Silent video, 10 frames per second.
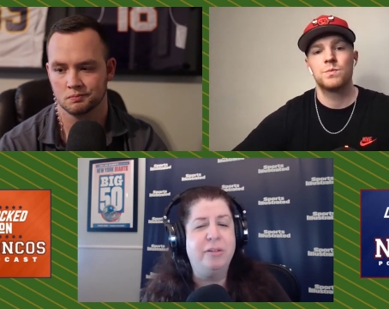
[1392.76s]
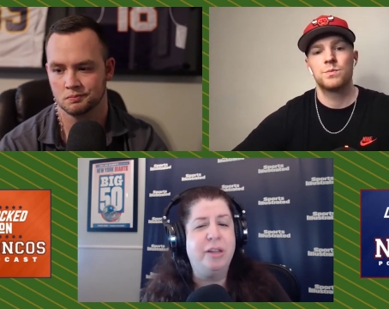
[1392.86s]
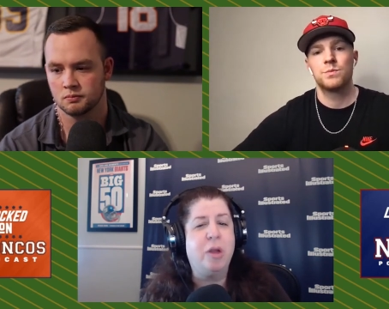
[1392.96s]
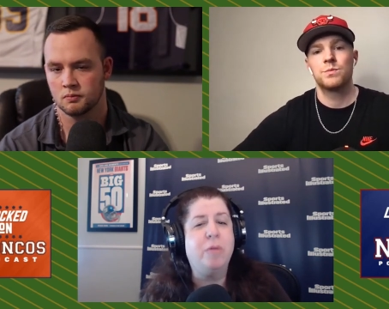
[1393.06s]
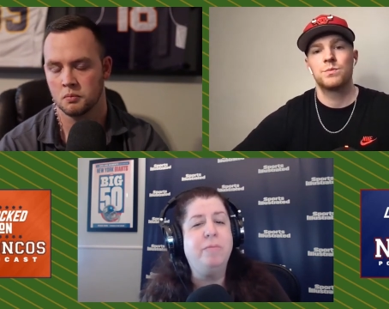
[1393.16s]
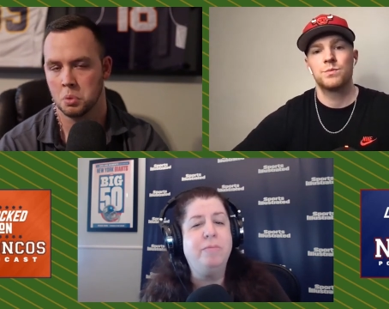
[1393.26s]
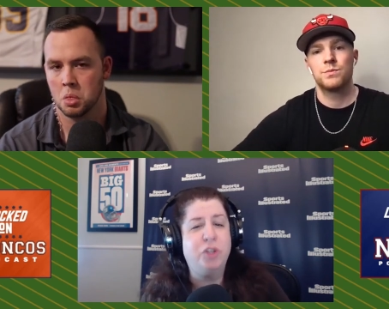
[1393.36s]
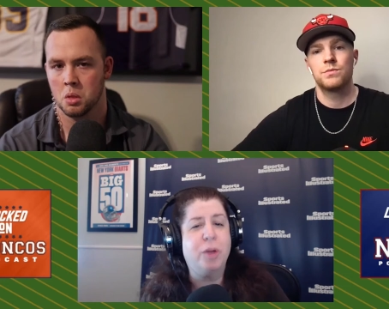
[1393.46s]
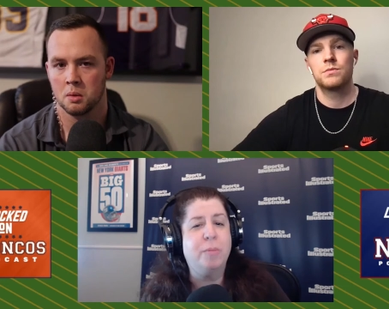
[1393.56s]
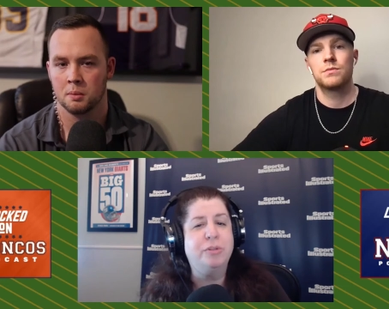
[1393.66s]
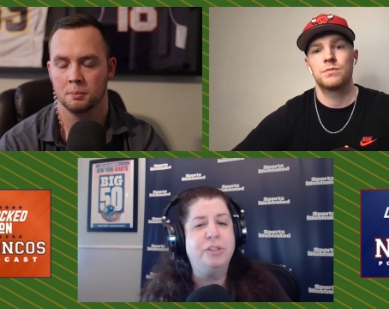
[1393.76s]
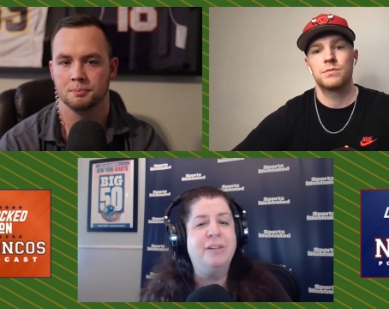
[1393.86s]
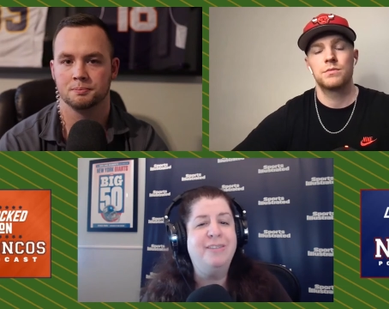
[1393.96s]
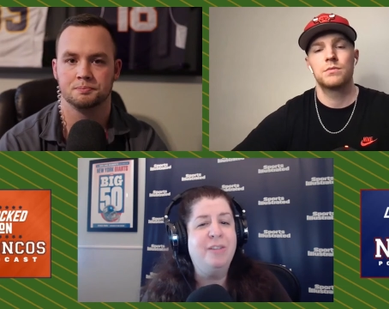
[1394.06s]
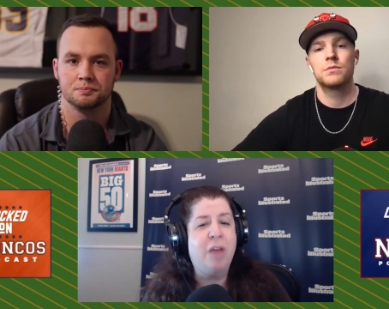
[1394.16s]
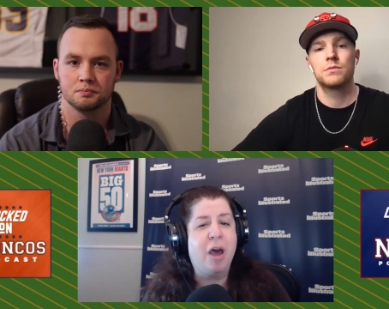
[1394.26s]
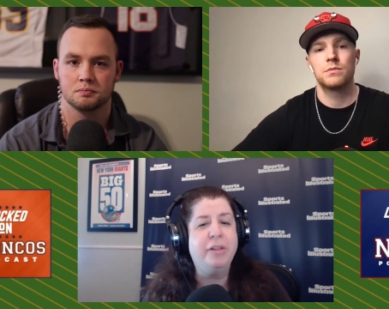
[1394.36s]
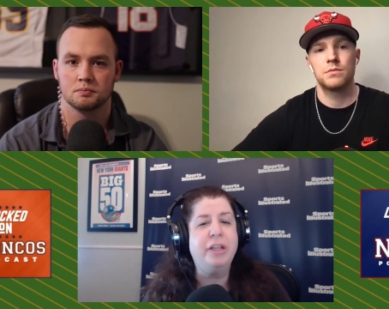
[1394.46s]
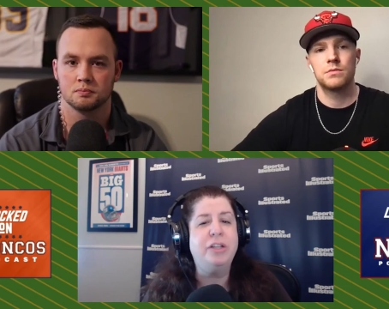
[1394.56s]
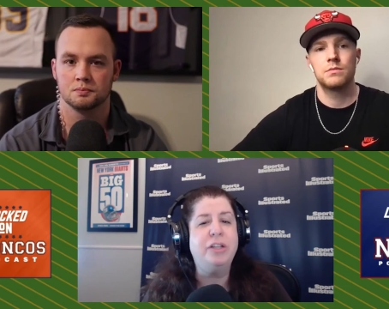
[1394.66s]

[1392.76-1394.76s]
Speaker 1: You know, Shurmur's knowledge